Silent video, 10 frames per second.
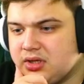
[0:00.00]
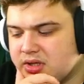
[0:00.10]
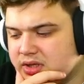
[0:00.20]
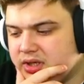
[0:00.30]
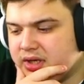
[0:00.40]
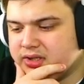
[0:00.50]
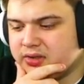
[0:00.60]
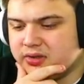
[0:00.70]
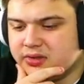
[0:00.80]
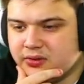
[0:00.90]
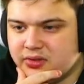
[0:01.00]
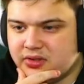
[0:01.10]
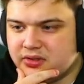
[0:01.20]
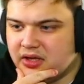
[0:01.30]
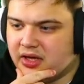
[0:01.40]
Oh, so
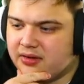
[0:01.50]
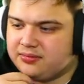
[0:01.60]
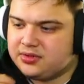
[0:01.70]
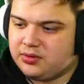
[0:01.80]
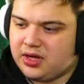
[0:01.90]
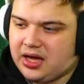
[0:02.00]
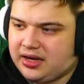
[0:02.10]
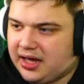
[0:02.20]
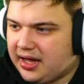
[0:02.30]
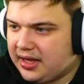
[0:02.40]
it can't die.